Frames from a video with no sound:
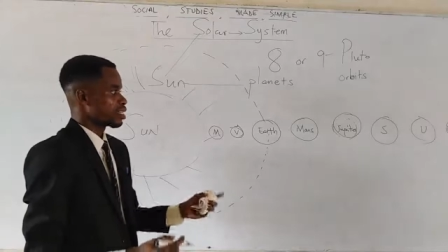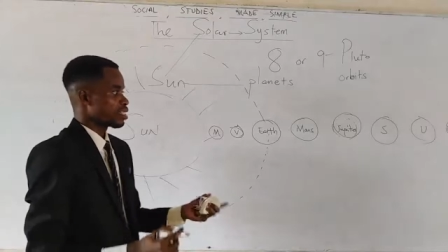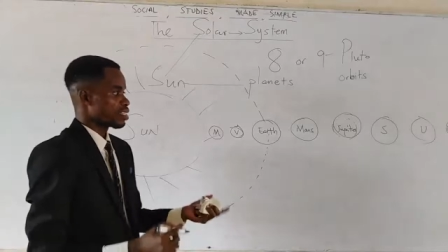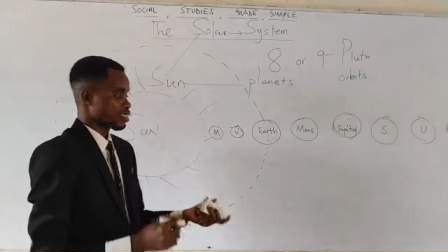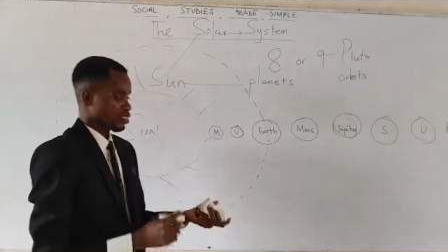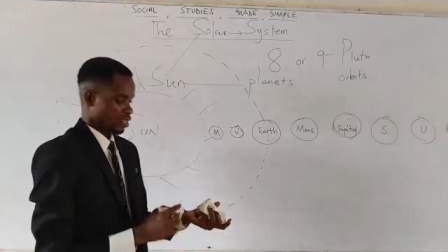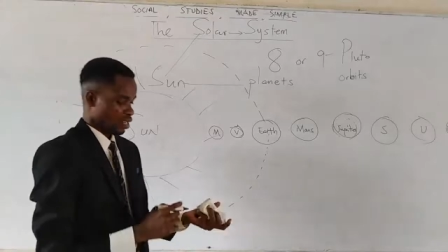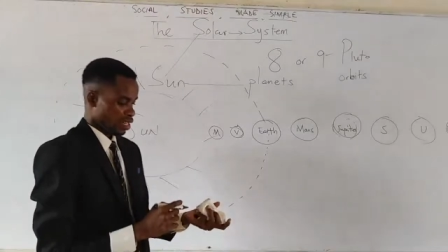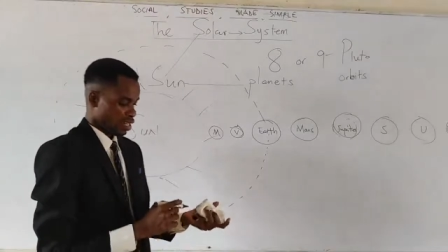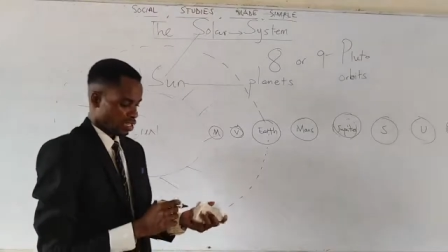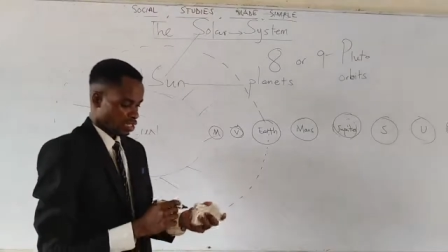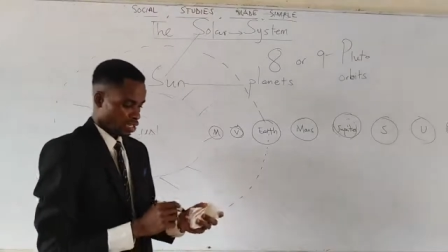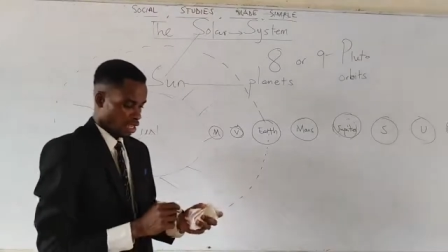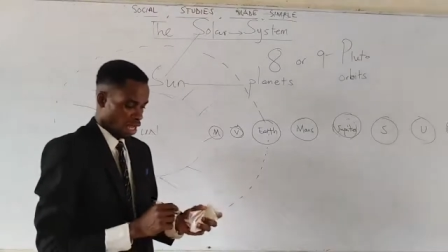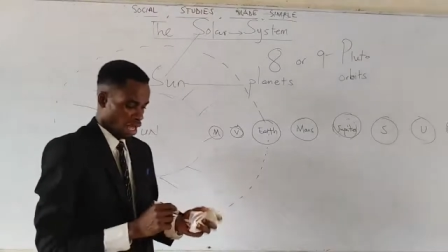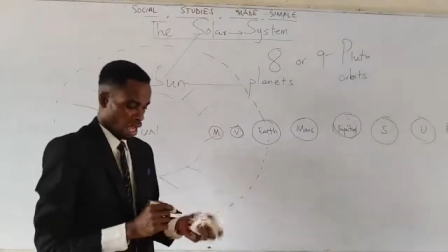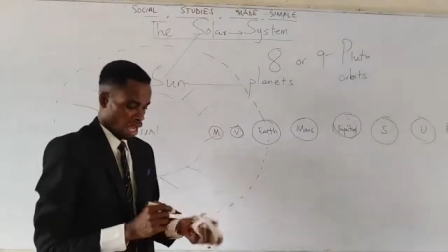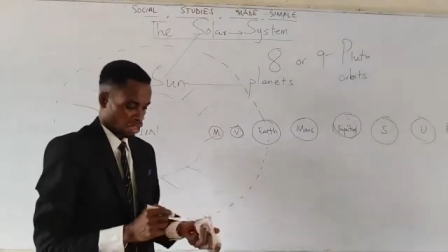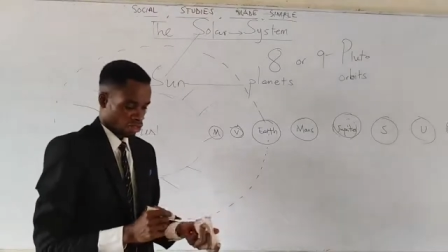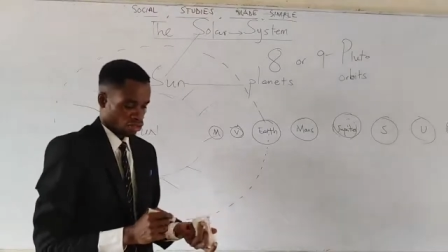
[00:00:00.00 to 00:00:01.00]

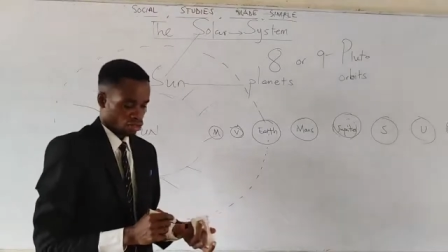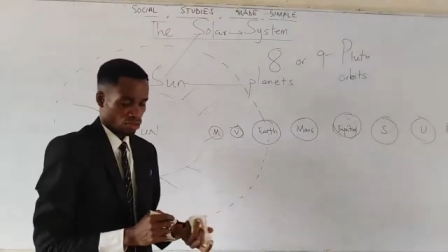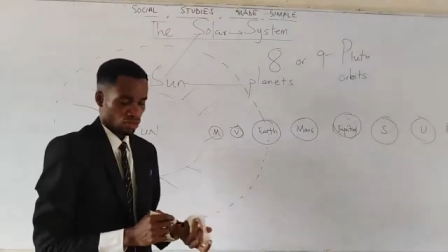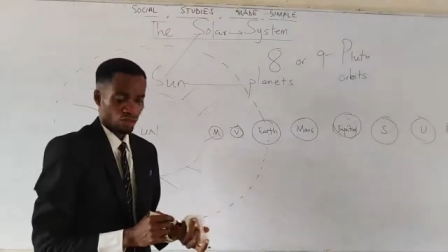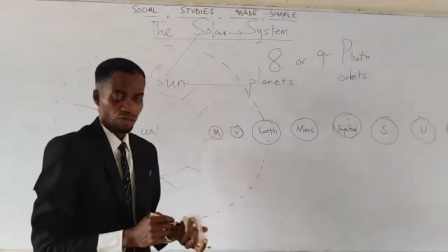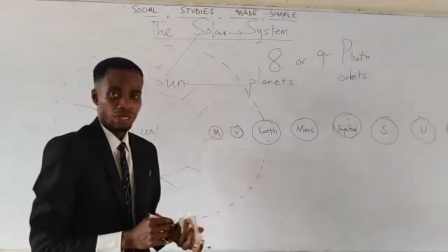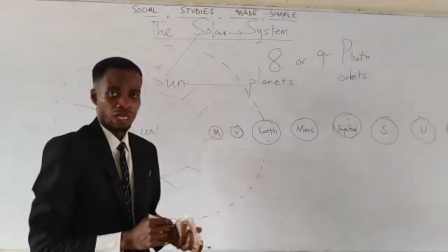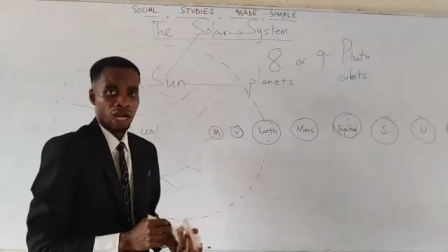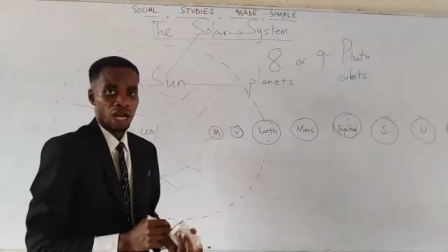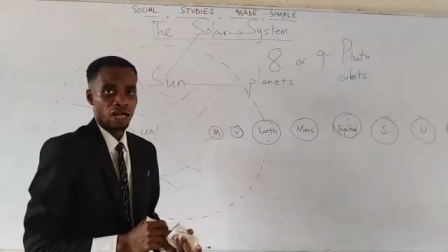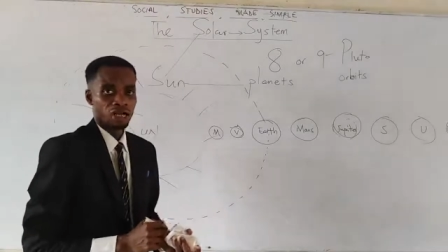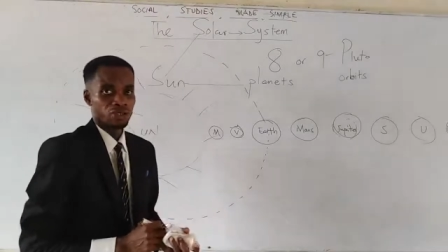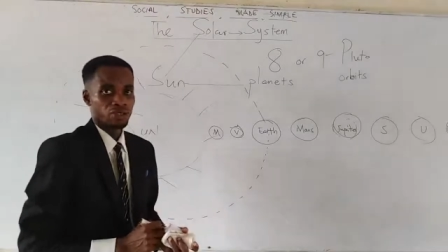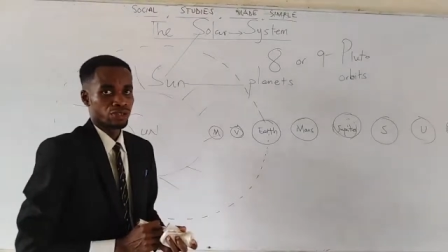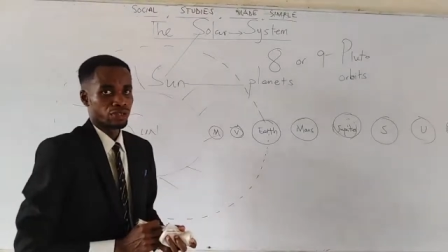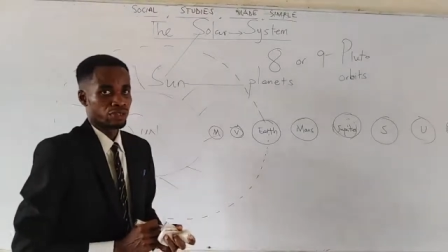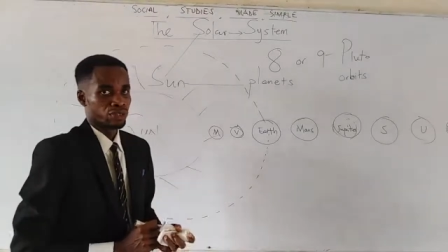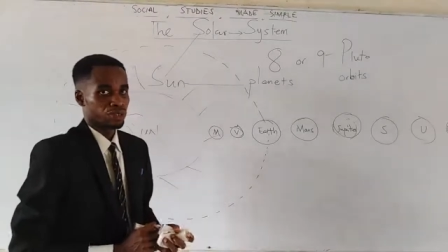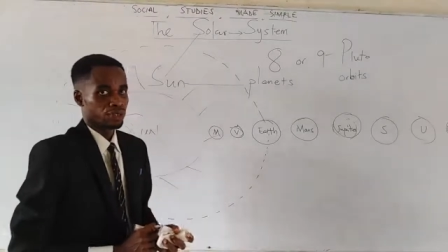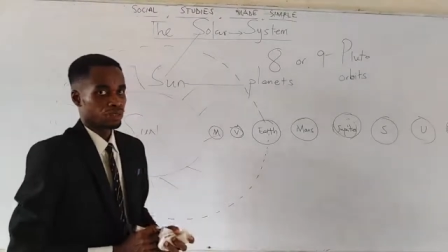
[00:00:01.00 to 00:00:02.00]
International Astronomical
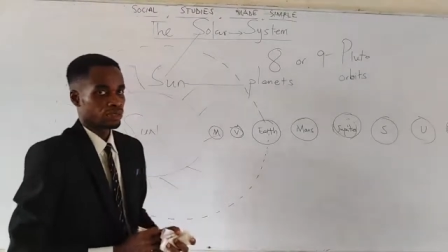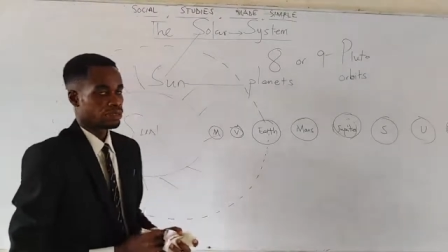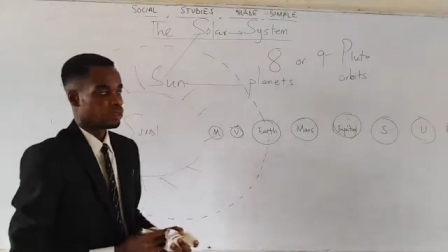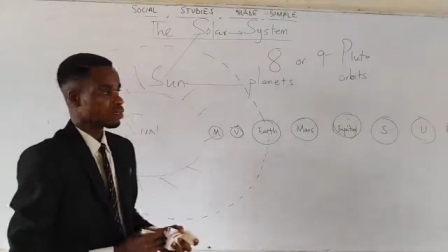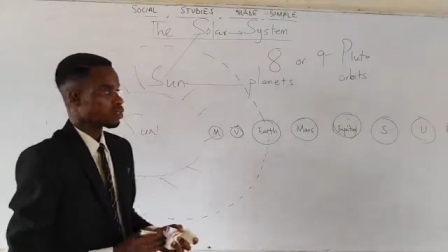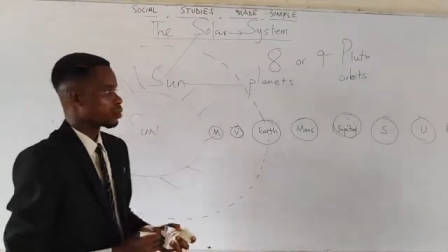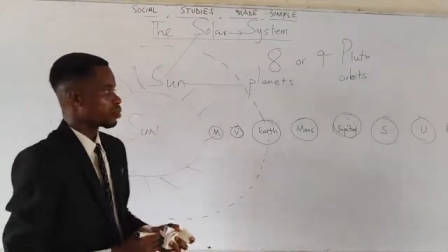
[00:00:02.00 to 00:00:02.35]
Union,